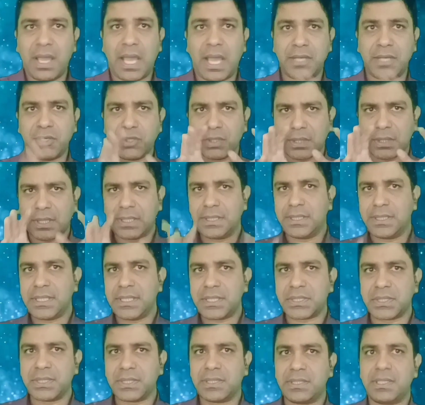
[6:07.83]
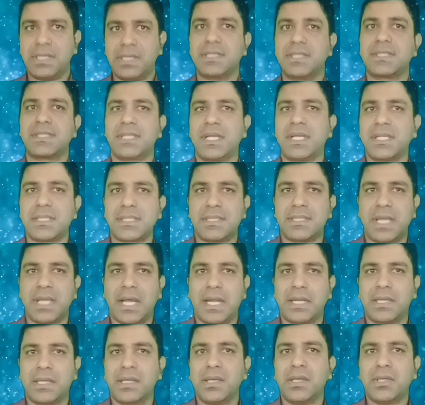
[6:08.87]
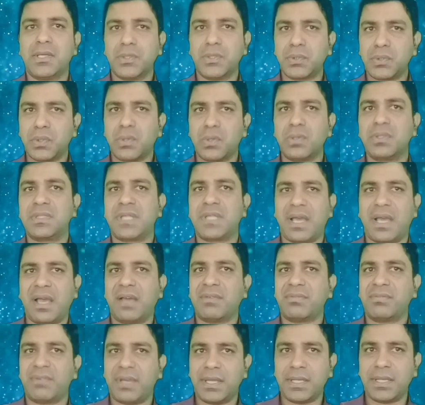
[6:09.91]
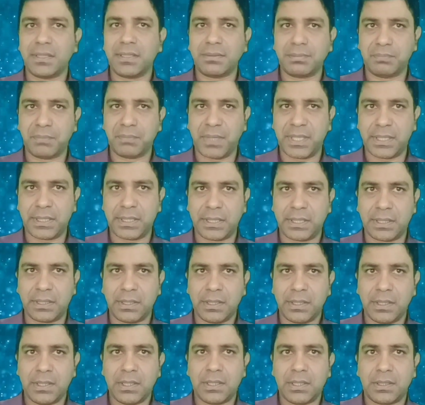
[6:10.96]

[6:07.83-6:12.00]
And your condition is such that you don't have enough money,